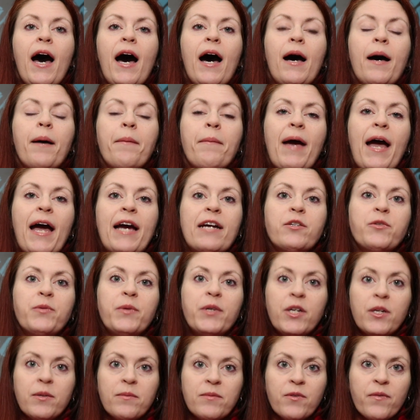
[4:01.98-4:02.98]

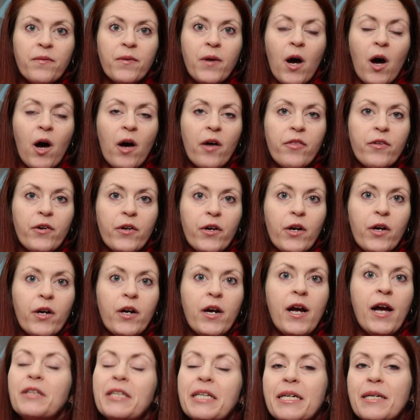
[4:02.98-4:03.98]
actually comes from the author
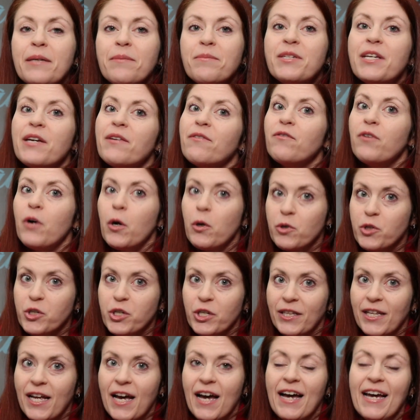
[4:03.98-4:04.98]
Philippe de
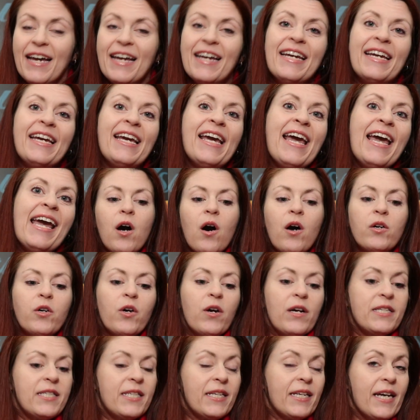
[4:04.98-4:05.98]
Vaucheray, called
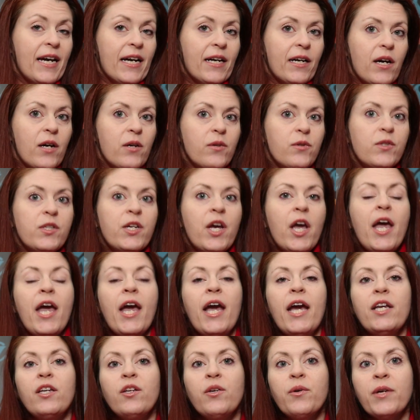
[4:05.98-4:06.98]
Crested Geckos.
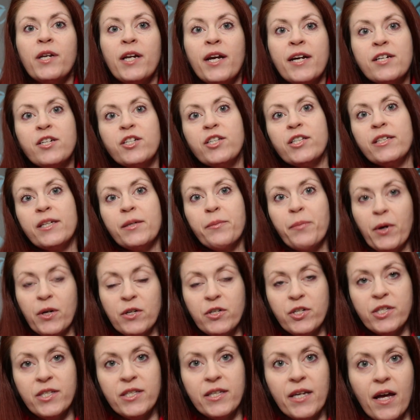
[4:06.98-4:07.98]
And you can actually
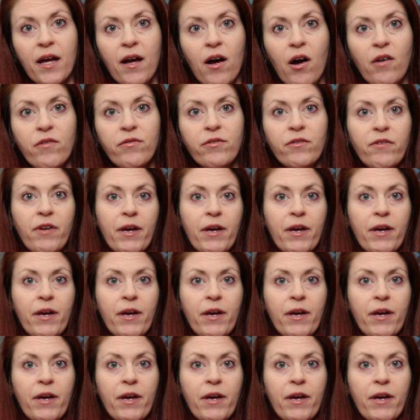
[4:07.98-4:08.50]
purchase that off of